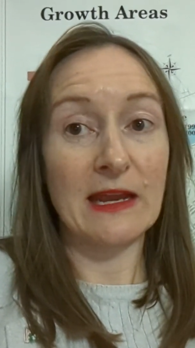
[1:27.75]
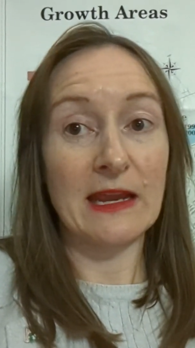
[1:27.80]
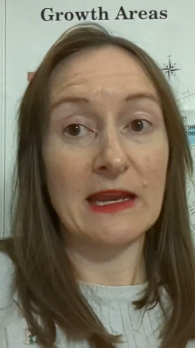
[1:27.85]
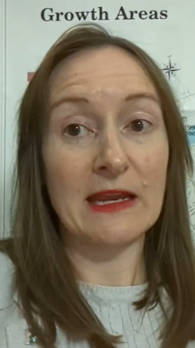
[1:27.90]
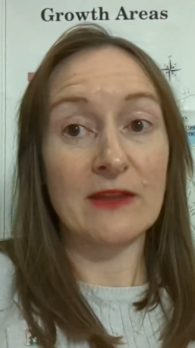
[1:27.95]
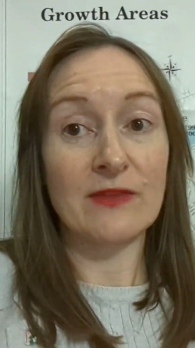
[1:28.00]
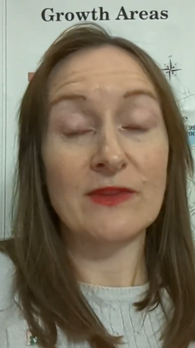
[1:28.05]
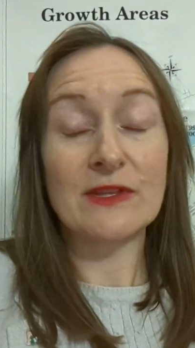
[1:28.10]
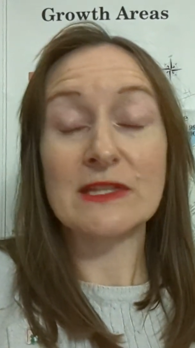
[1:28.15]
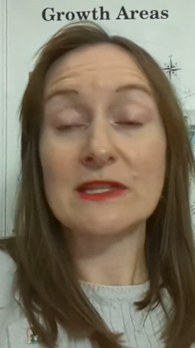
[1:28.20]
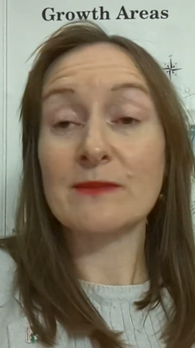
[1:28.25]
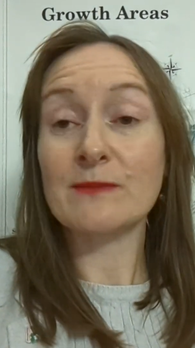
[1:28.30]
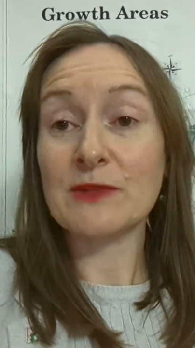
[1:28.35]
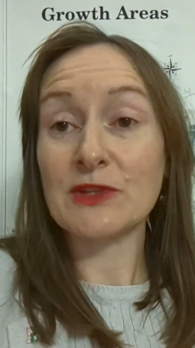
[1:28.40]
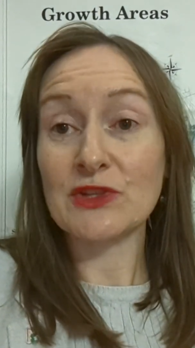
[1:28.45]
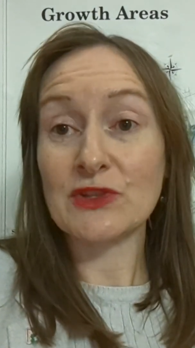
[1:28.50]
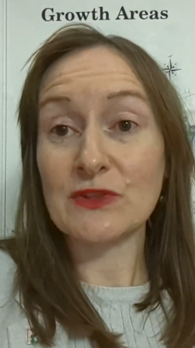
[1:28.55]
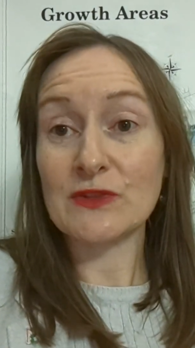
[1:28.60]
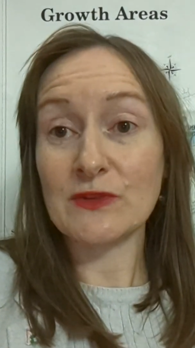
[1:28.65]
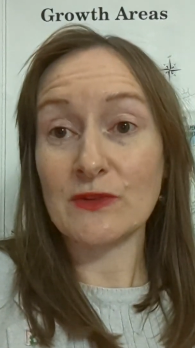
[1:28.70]
and the
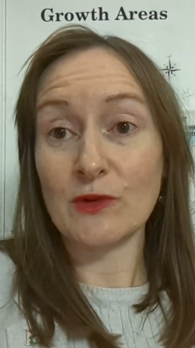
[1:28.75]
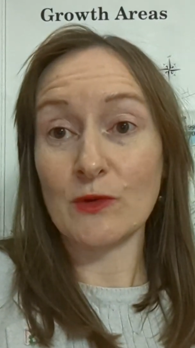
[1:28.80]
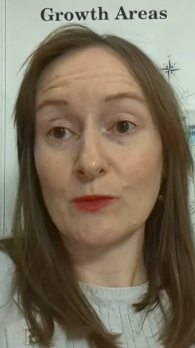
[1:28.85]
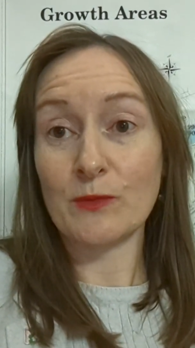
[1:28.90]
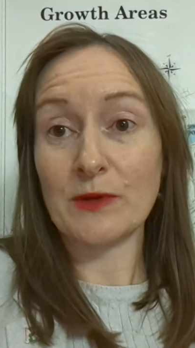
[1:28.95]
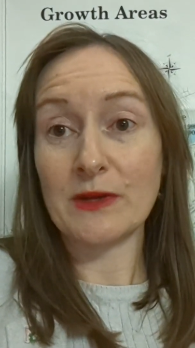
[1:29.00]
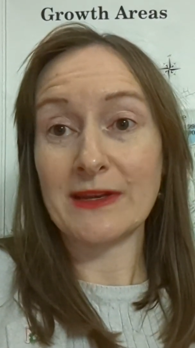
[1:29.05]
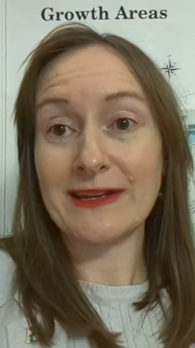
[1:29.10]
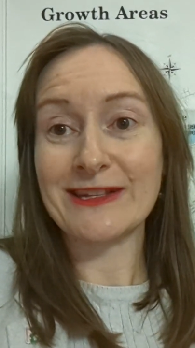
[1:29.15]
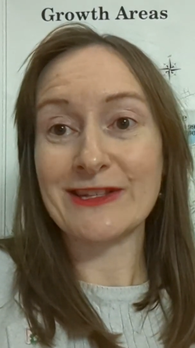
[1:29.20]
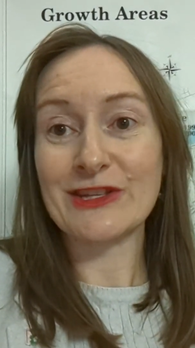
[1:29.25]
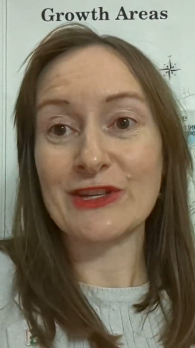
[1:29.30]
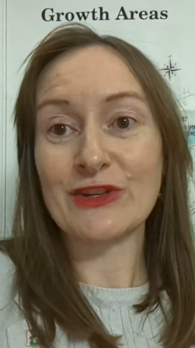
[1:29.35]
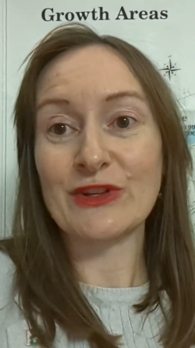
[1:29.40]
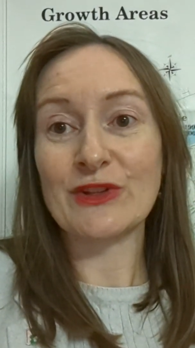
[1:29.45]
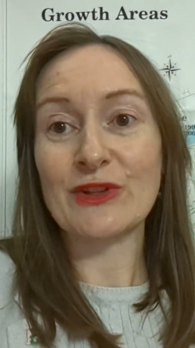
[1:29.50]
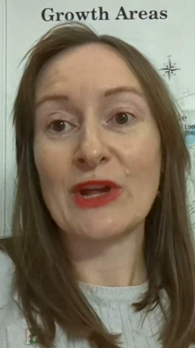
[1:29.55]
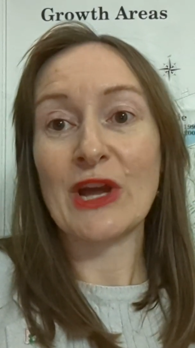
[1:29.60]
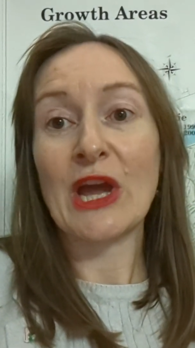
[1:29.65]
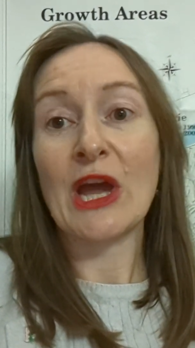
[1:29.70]
submissions are open
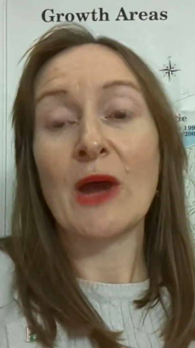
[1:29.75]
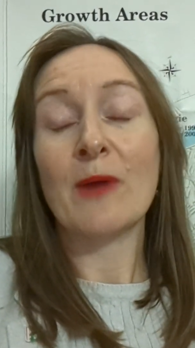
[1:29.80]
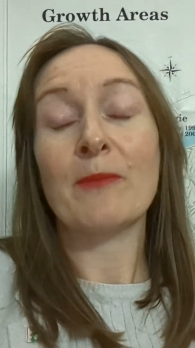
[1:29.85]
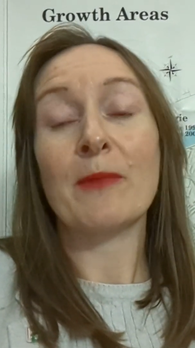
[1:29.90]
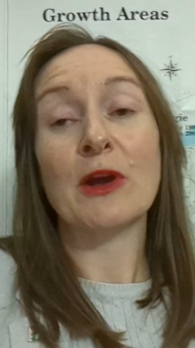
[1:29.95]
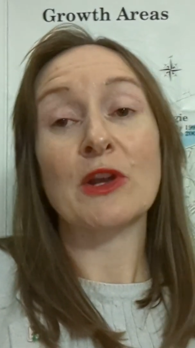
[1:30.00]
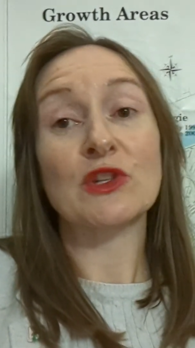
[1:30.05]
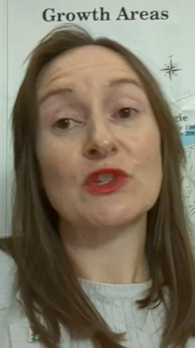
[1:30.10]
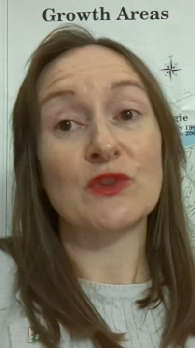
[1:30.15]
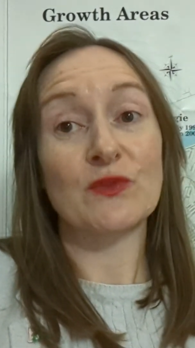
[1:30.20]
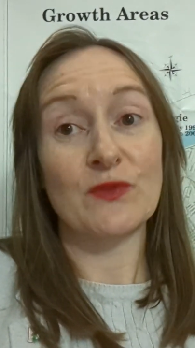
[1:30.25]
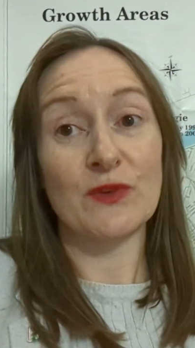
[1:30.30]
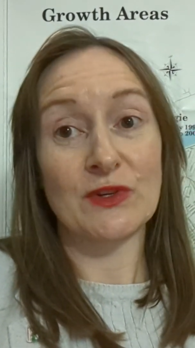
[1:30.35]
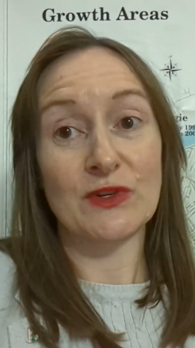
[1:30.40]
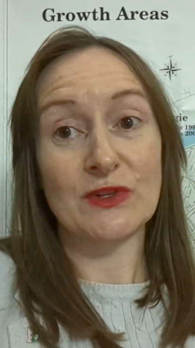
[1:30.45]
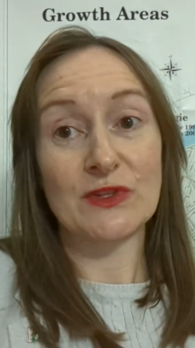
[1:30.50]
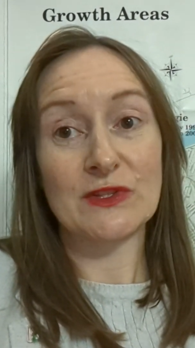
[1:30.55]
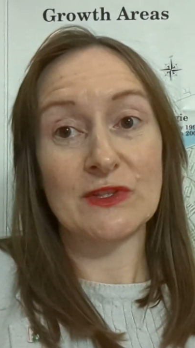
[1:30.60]
until March 1st.